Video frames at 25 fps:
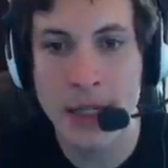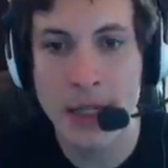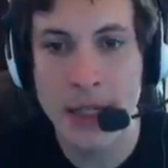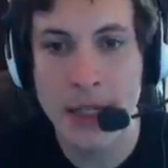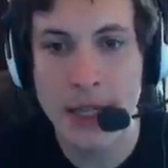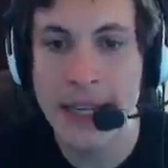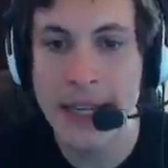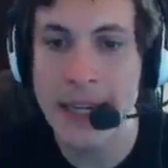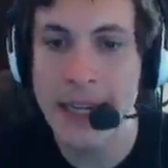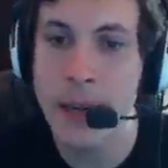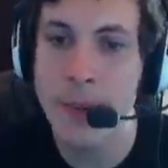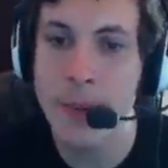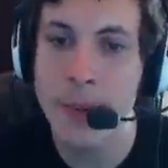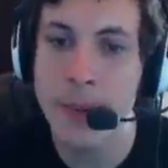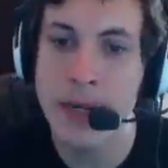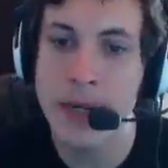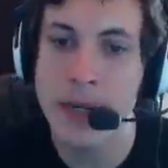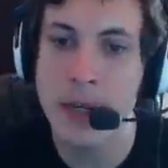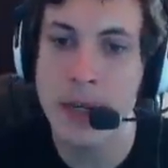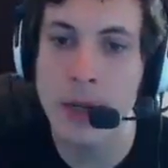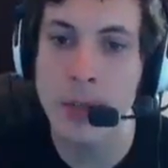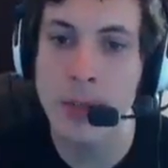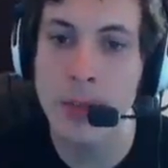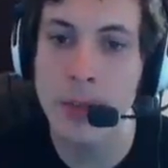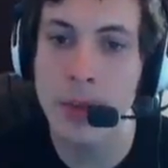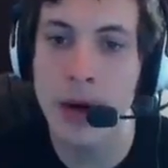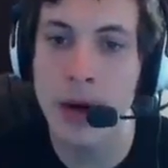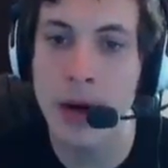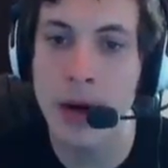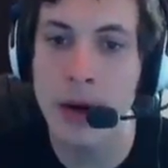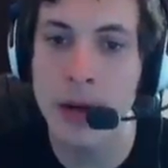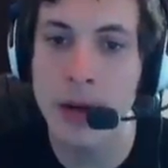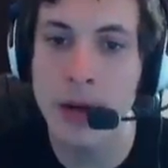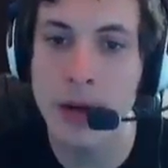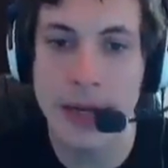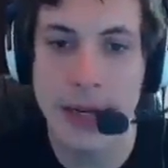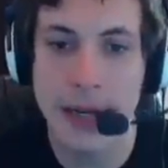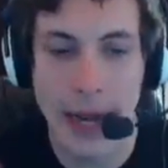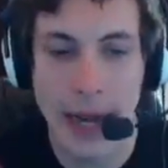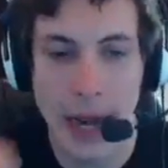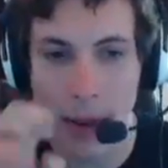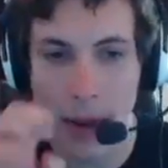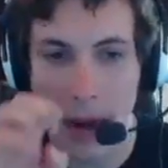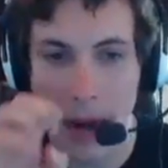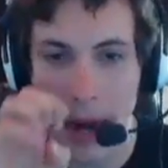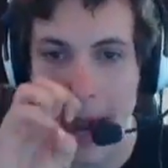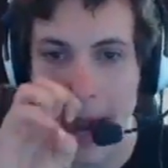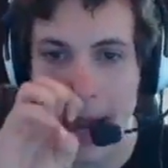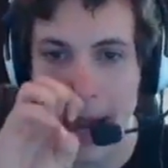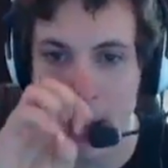Eat up, you're gonna go, oh, look at how
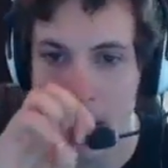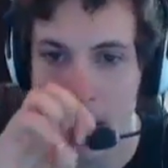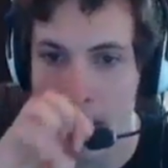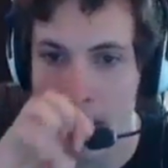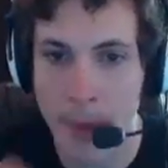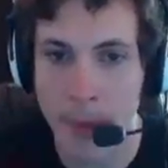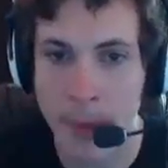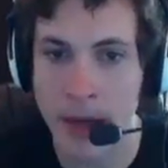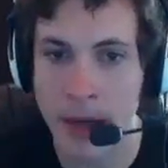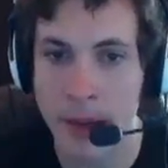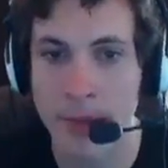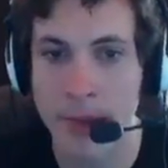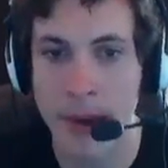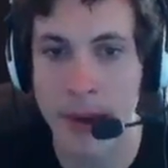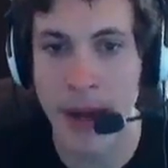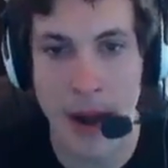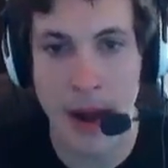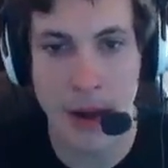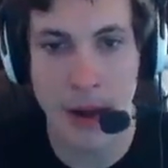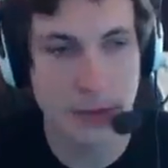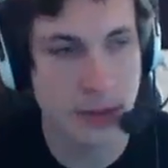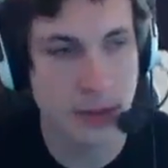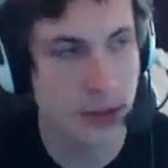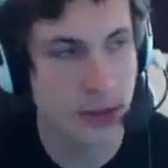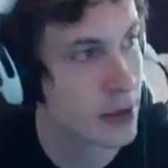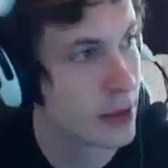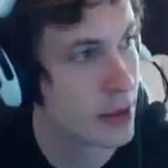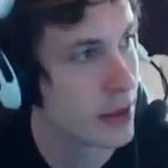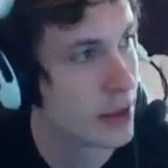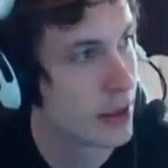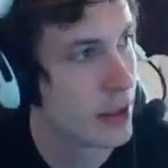high your mama can bounce.